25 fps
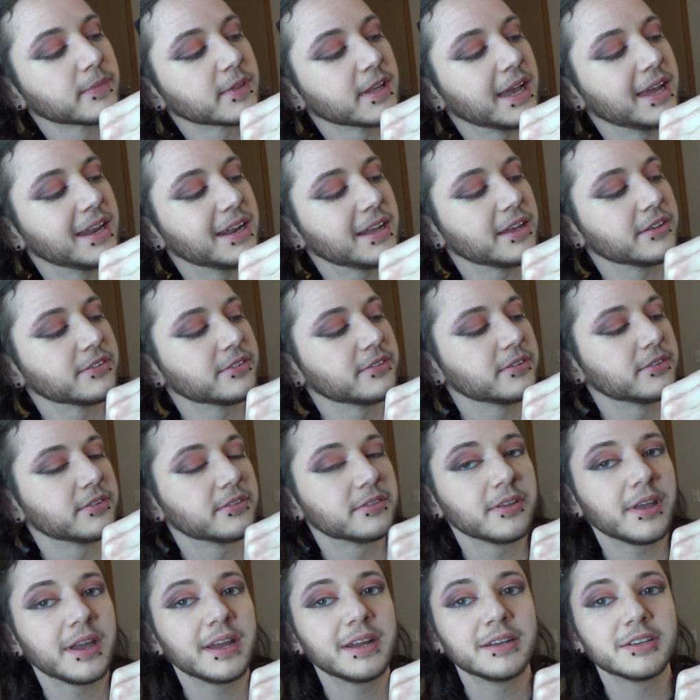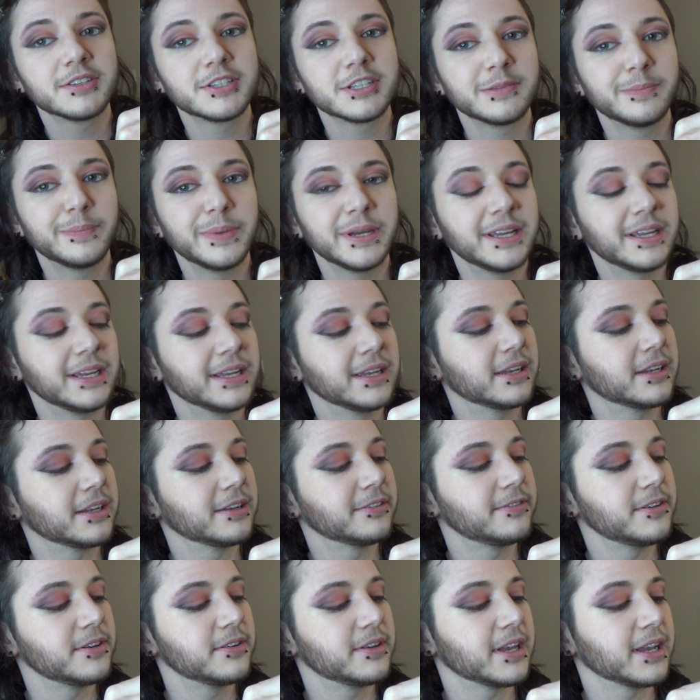It has the slightest pink,
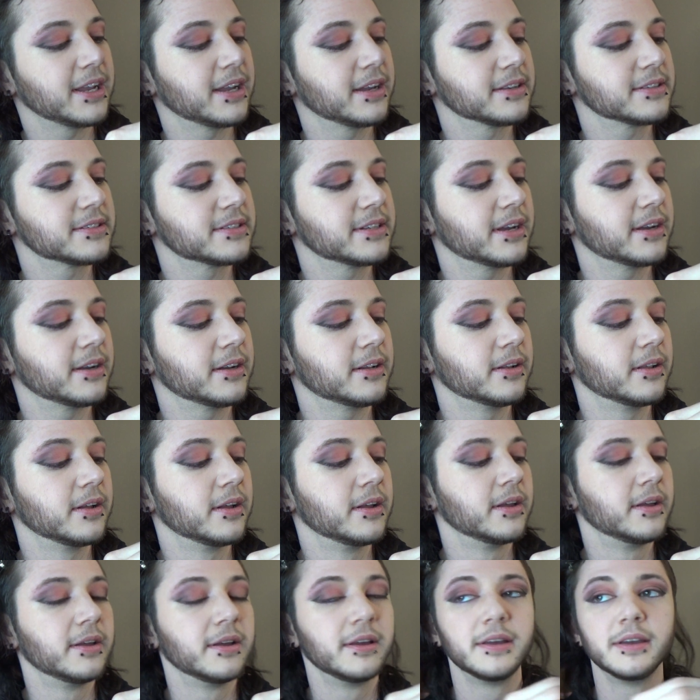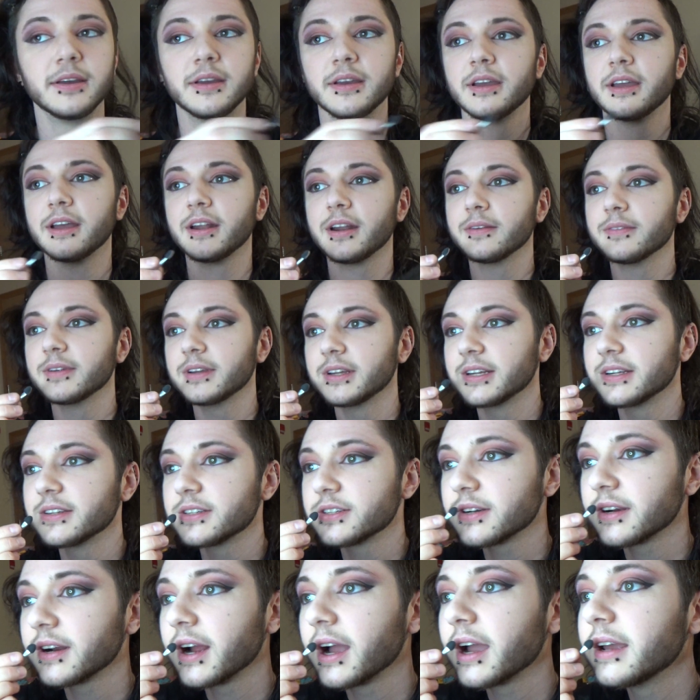if you can't tell. And I'm gonna
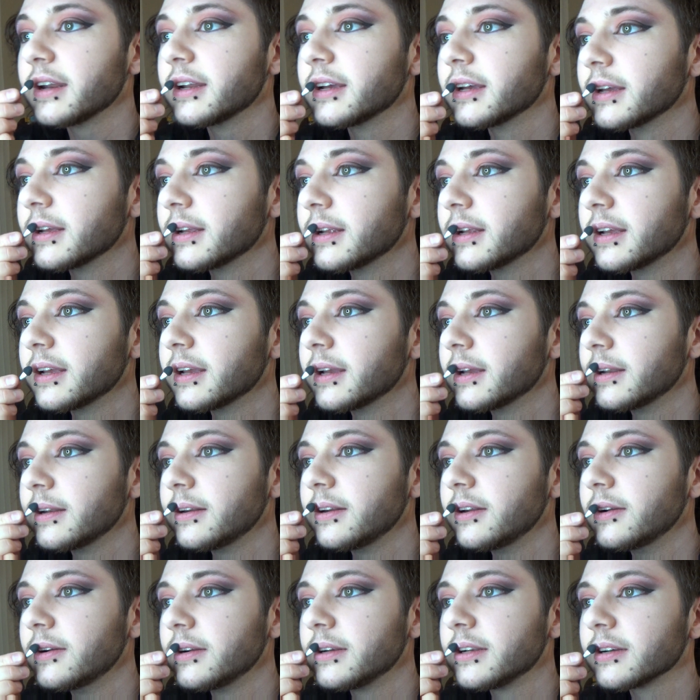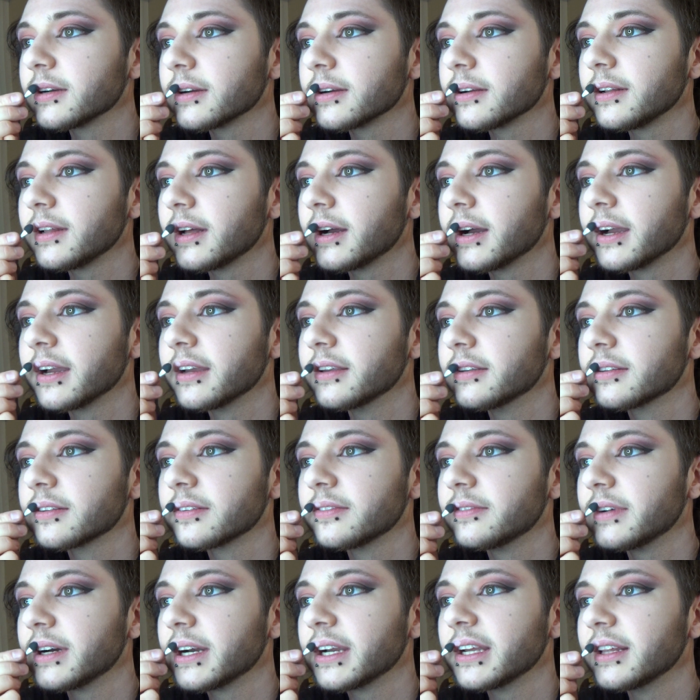try to neutralize
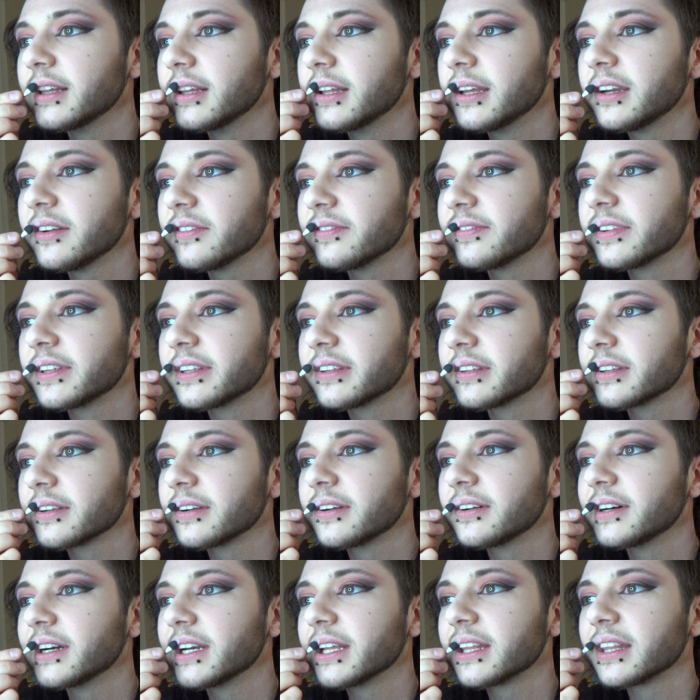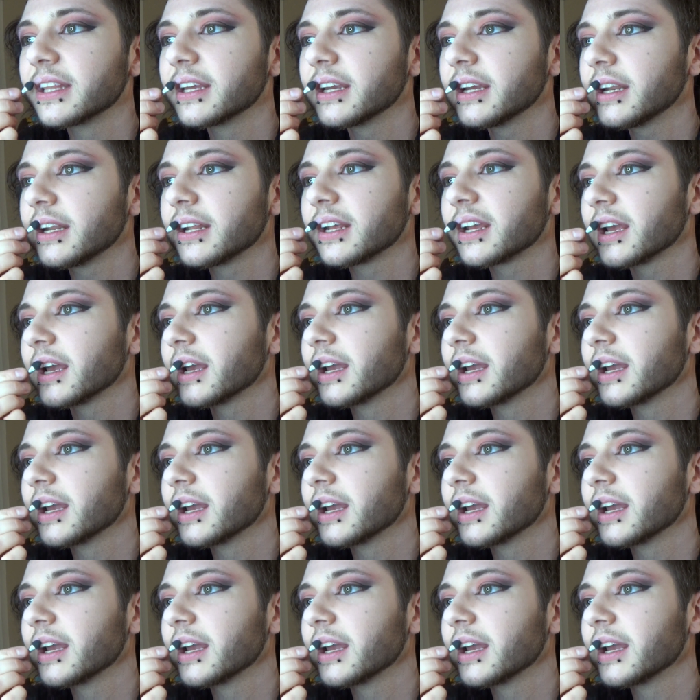my lips with it.